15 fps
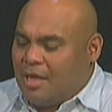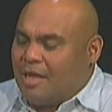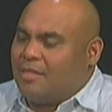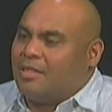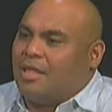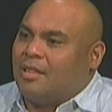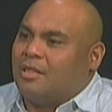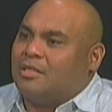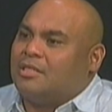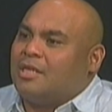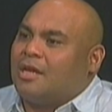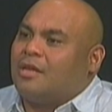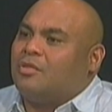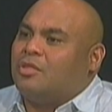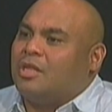And then the
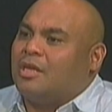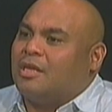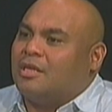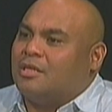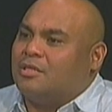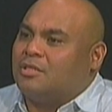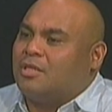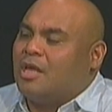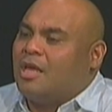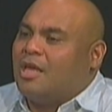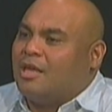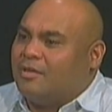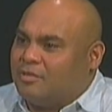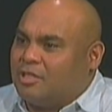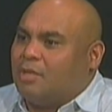second thing is
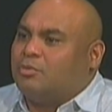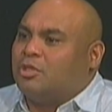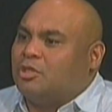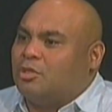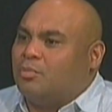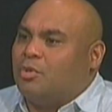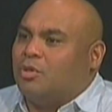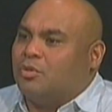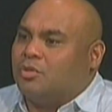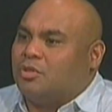substance abuse.